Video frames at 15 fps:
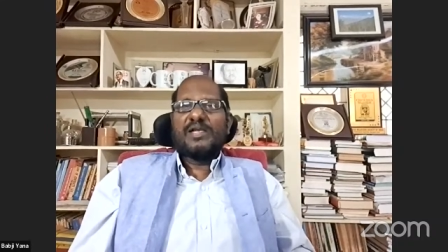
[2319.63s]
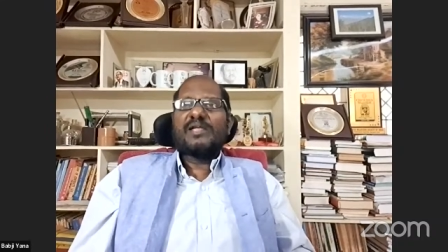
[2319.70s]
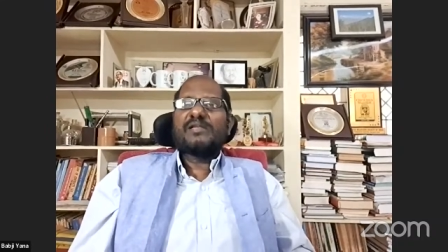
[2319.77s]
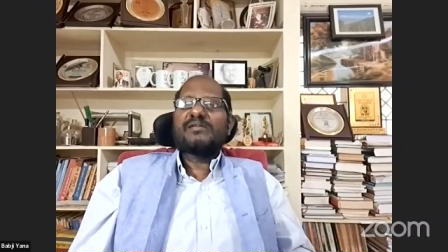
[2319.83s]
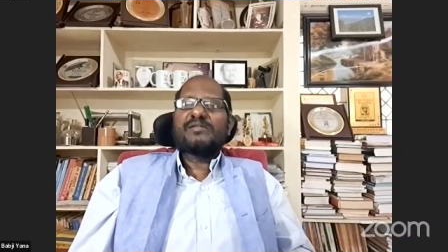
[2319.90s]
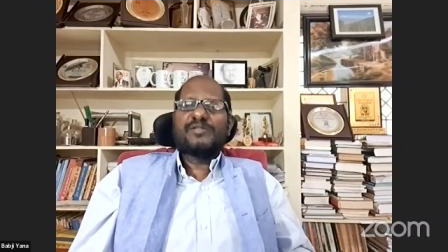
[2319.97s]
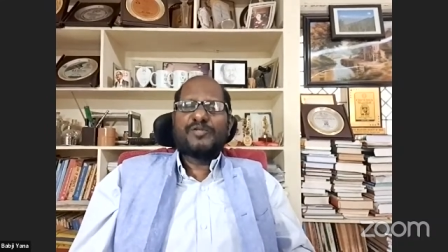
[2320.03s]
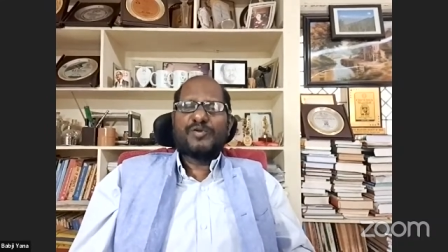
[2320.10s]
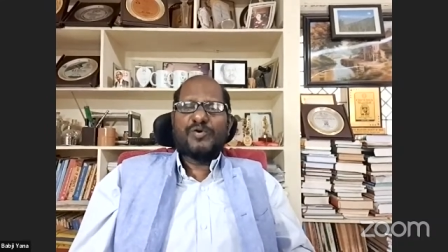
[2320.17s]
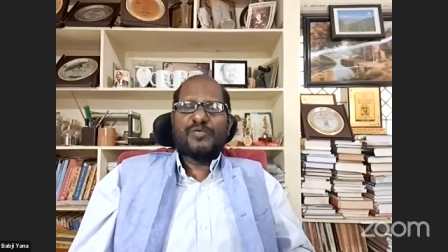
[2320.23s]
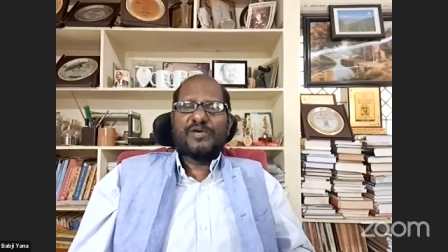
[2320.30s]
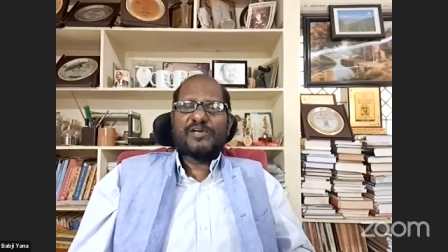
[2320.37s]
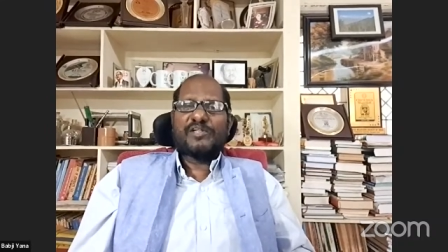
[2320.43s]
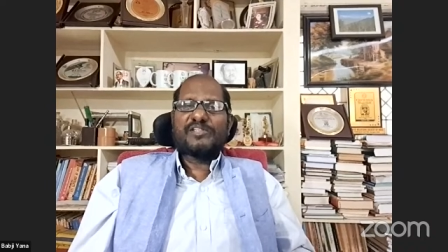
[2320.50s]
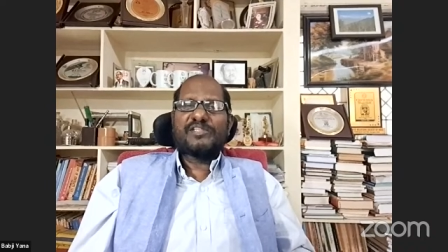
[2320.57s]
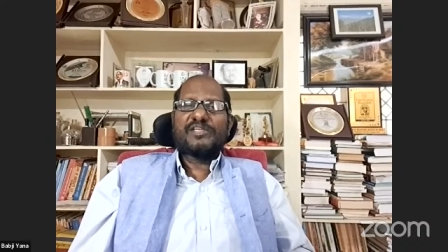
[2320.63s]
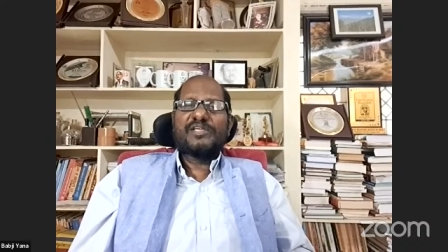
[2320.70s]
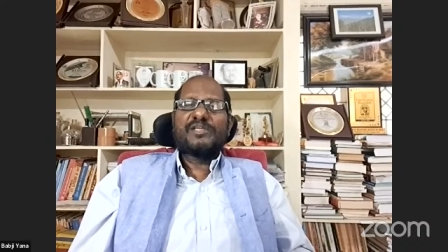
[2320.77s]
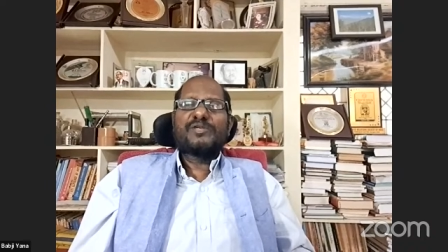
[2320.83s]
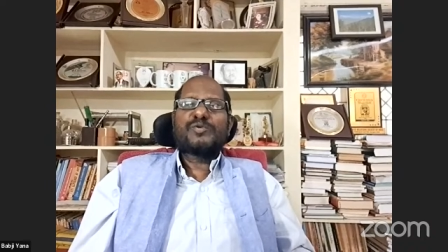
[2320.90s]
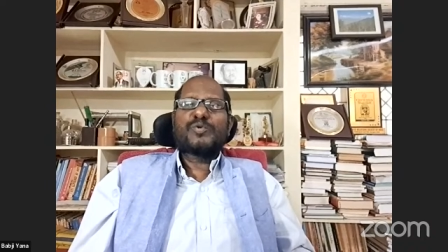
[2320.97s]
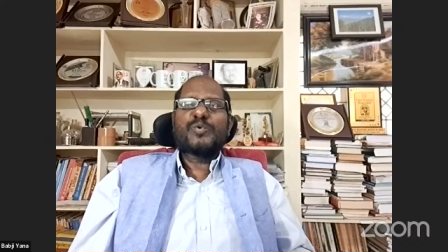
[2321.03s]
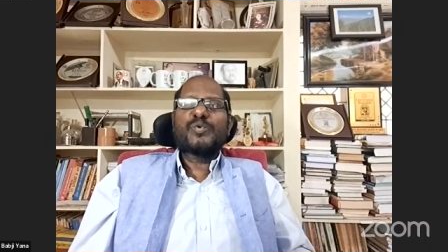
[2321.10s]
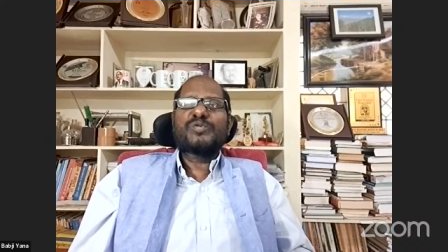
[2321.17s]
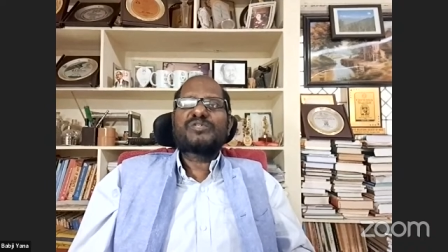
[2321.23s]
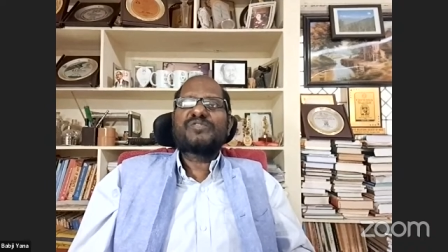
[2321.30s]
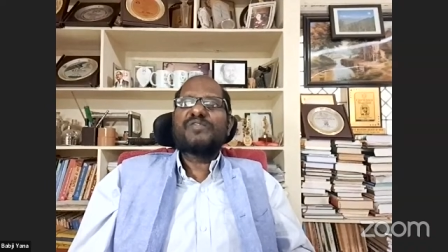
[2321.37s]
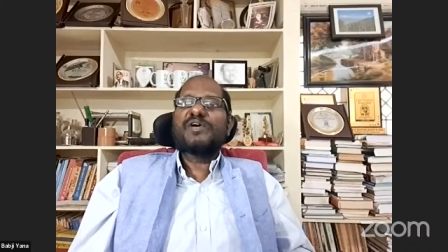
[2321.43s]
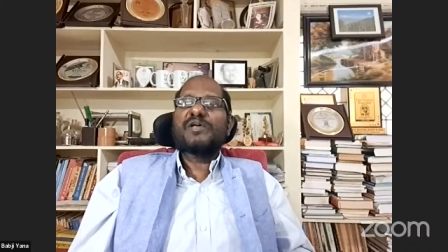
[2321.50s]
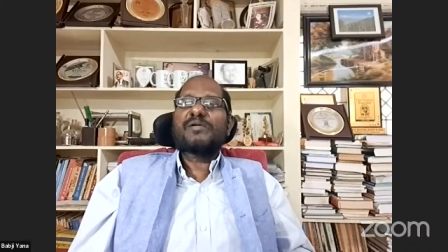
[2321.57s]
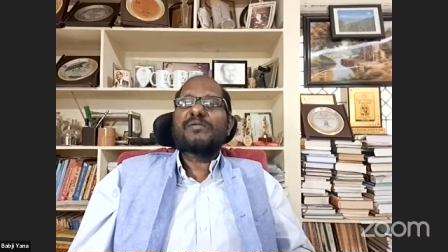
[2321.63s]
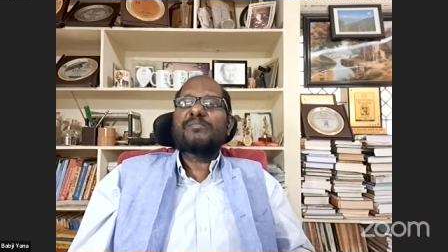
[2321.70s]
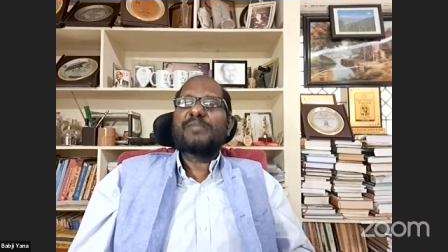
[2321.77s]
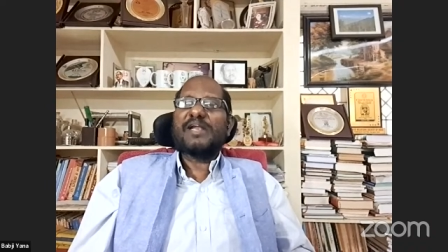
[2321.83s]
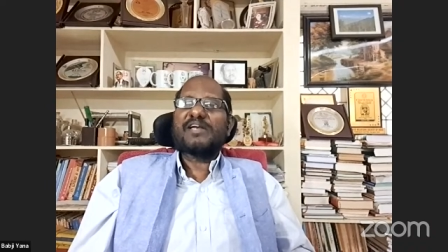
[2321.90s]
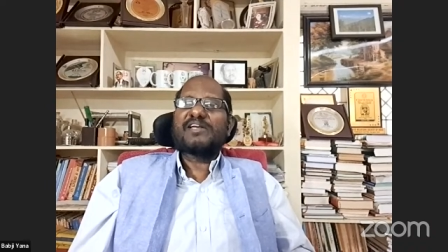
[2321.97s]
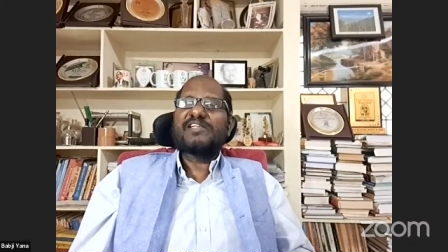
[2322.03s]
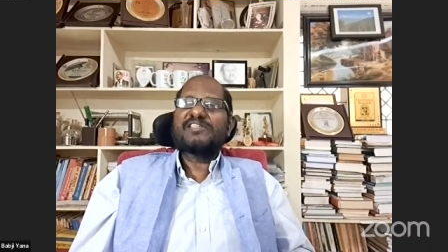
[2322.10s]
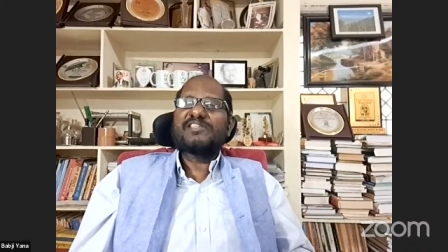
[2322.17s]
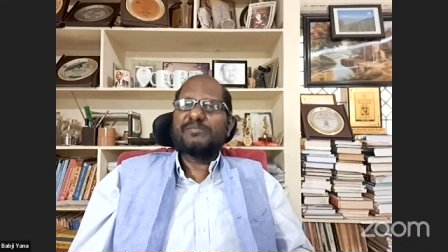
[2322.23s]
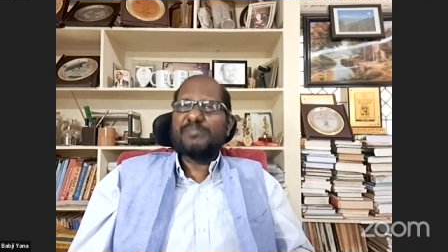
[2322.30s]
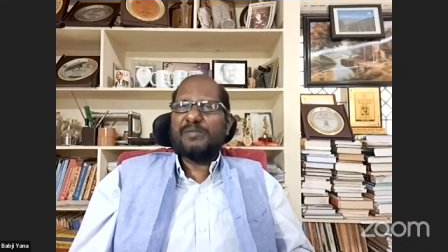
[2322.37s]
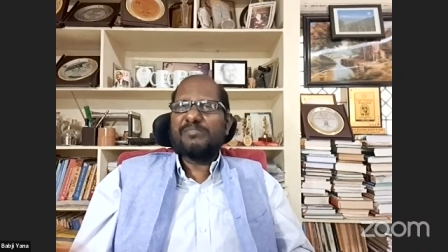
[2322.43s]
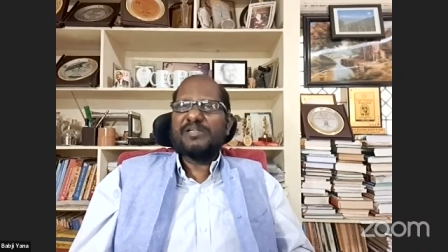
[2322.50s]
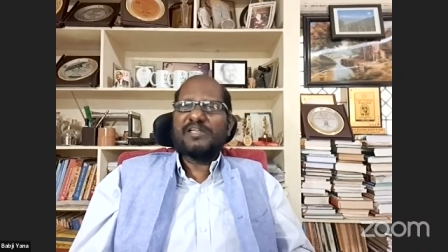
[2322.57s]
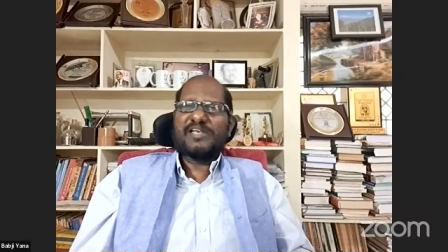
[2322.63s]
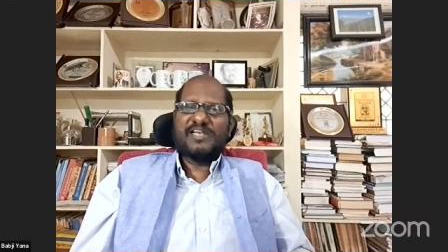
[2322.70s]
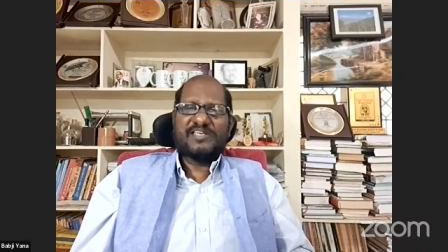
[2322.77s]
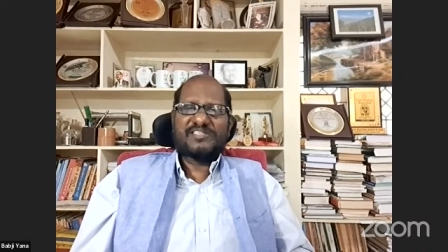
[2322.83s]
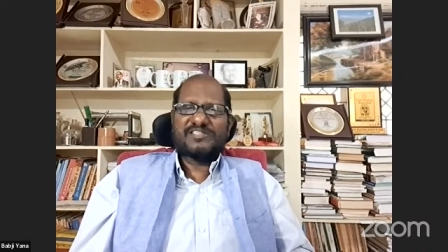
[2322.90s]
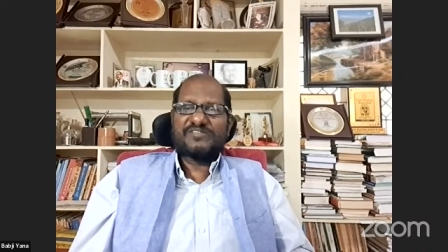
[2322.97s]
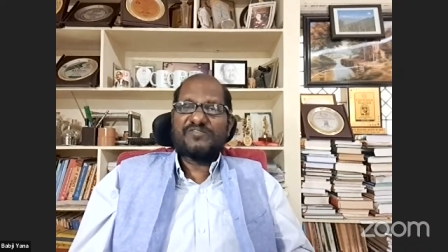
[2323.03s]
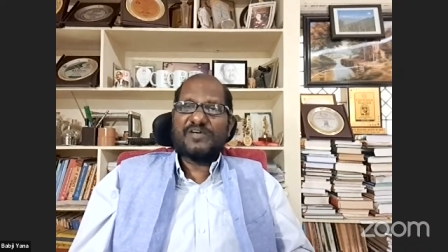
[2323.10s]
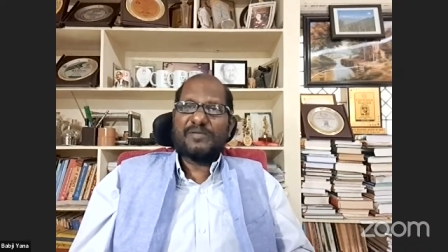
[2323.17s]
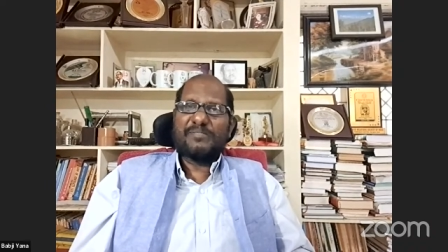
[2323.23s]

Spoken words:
And you know what are the tools for practicing public relations,